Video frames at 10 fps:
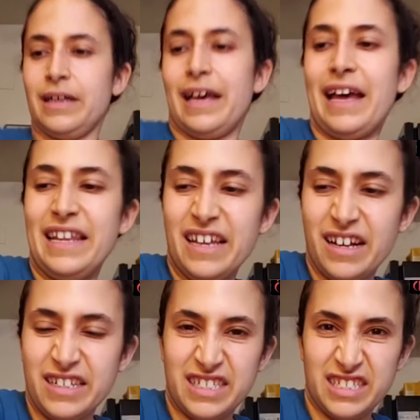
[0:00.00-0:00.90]
any kind
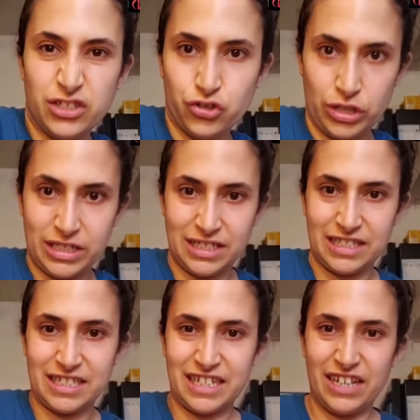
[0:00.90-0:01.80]
of citrus that's
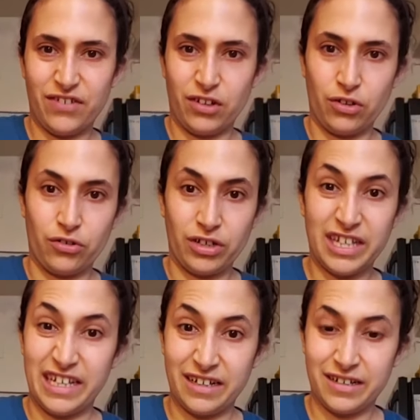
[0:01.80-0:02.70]
gonna give it a little
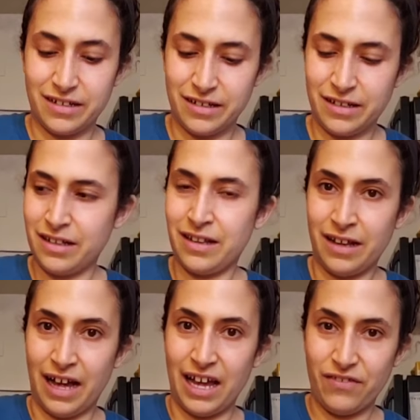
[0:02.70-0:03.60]
kick.
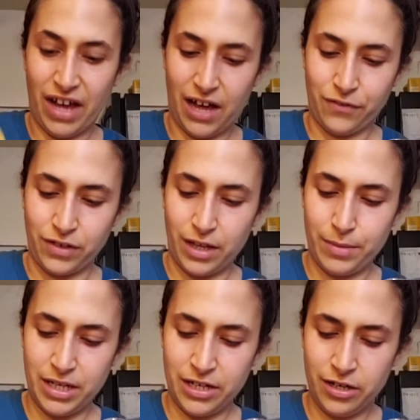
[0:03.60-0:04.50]
I have a half a lemon
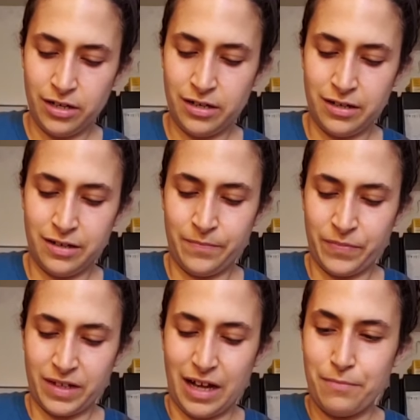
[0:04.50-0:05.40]
here.
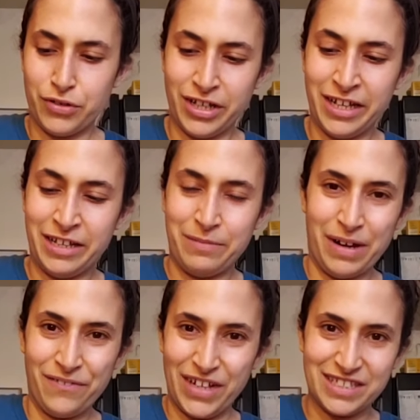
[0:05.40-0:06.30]
I'm putting it in my
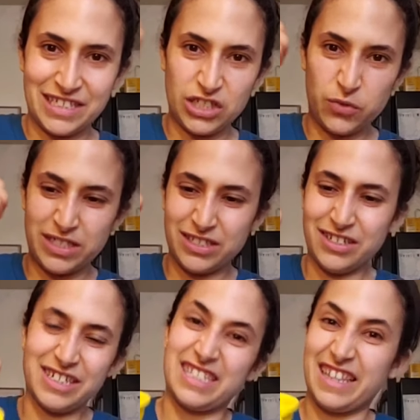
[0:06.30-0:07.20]
fancy squeezer
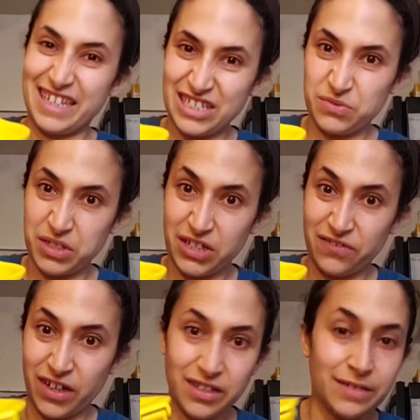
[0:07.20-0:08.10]
because I think it's really
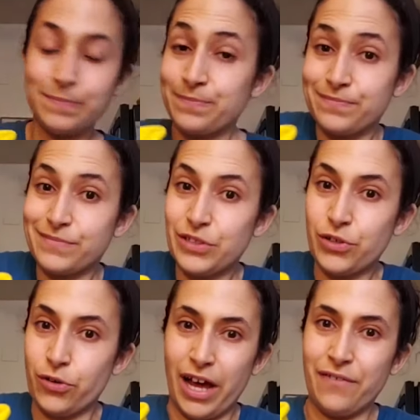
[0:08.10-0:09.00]
fun. You
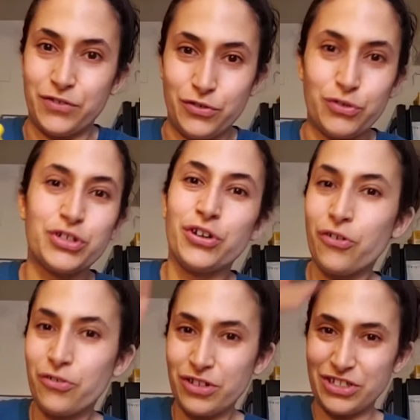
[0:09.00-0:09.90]
don't have to. You could totally